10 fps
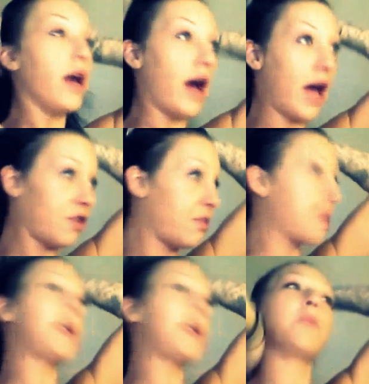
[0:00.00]
I have to do
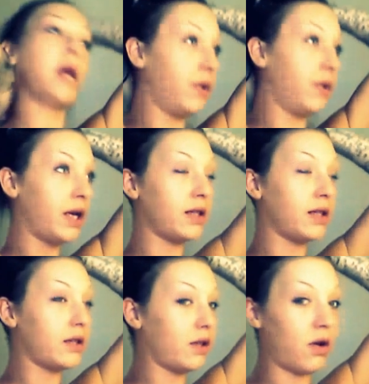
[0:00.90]
my makeup anyways,
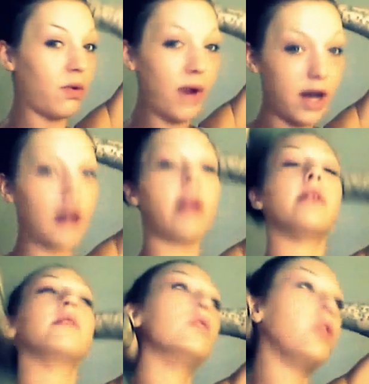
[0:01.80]
so why not
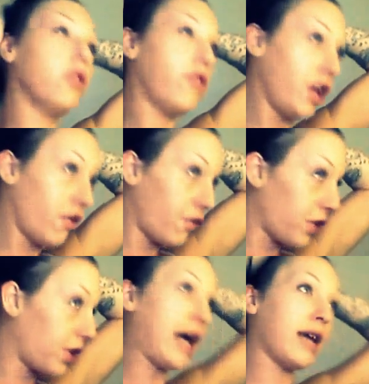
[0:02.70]
do a video for
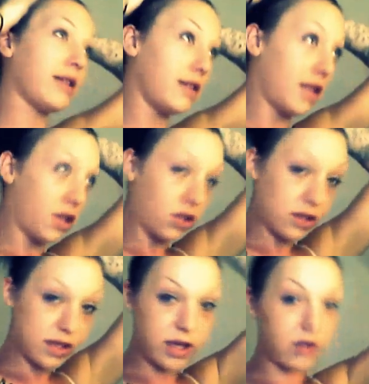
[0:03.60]
you guys instead of
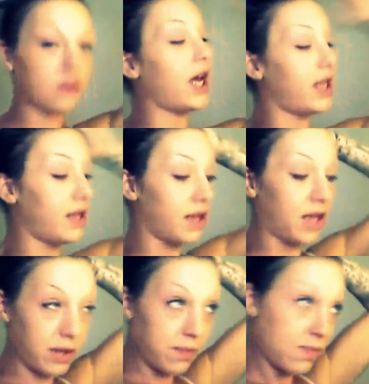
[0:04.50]
just sitting here
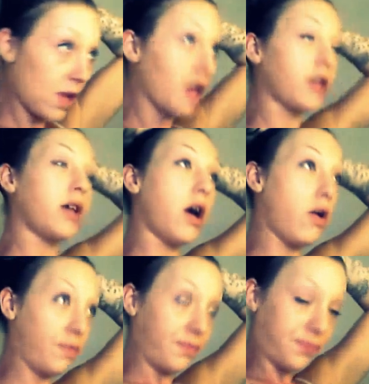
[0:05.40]
silently. So,
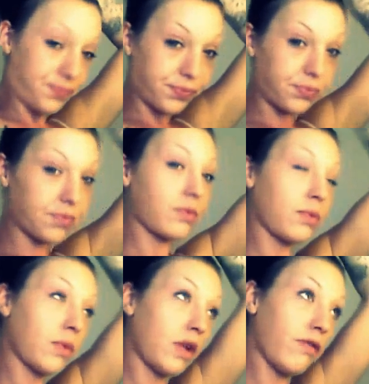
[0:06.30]

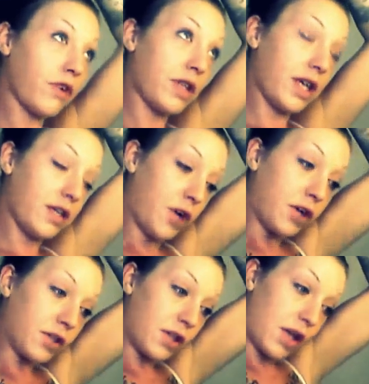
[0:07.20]
first things
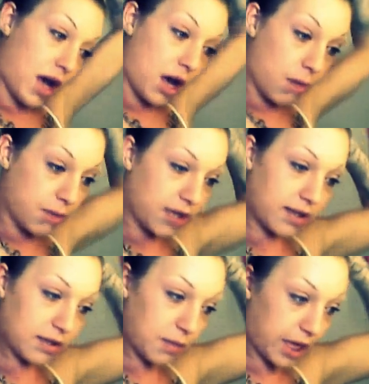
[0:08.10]
first,
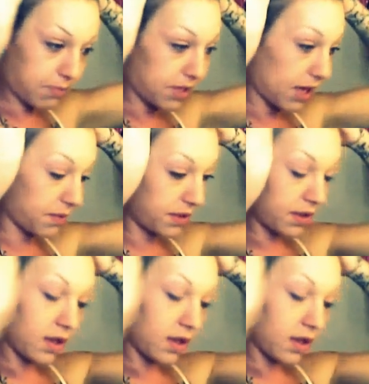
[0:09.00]
Nisa's makeup tips.